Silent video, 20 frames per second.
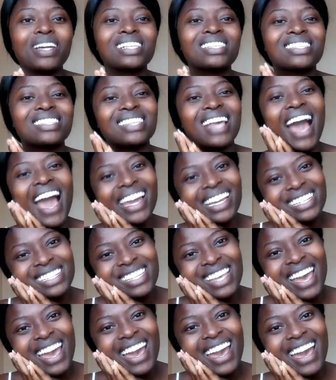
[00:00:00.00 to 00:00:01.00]

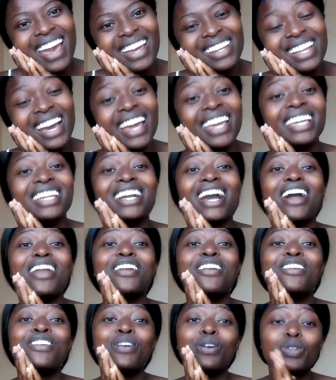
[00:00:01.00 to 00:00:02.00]
excited. I
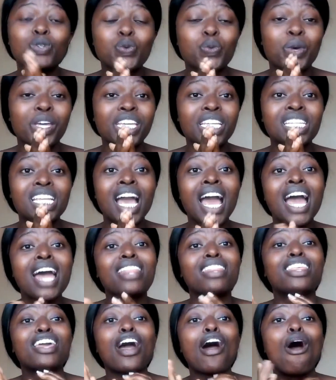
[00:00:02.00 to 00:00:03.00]
cannot wait.
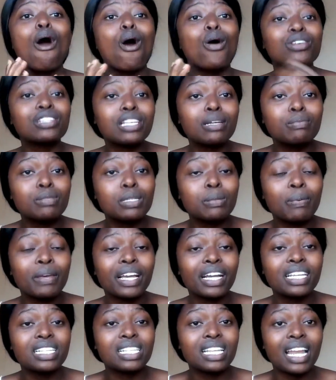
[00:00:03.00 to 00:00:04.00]
There are awesome
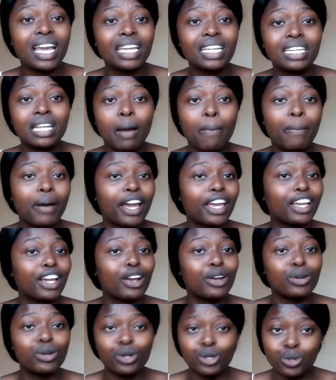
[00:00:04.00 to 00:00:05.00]
speakers lined up. I
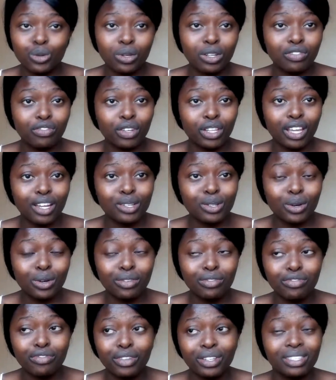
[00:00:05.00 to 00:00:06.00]
cannot wait for that
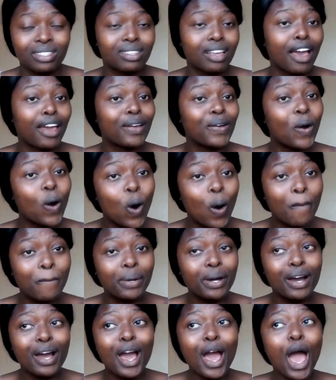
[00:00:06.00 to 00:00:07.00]
conference. I
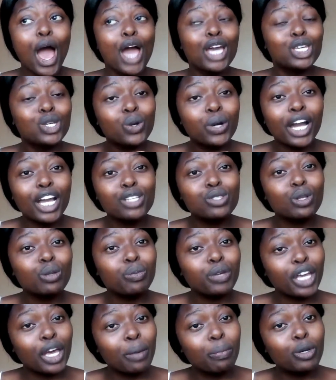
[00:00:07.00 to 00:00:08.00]
hope you guys
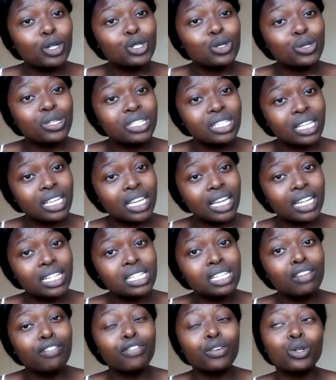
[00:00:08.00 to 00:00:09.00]
will be able to see
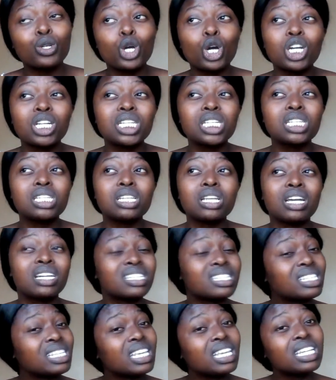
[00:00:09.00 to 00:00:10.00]
it. If you don't
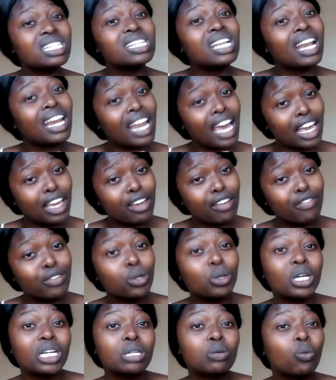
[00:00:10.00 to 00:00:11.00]
see it live,
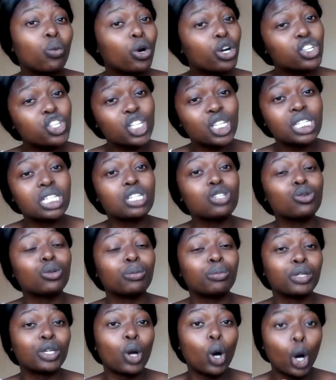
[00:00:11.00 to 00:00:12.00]
you can watch it. It
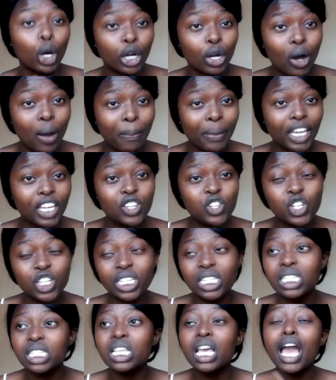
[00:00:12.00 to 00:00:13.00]
will be on our
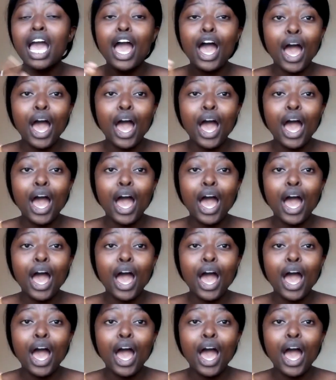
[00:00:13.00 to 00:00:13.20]
pages.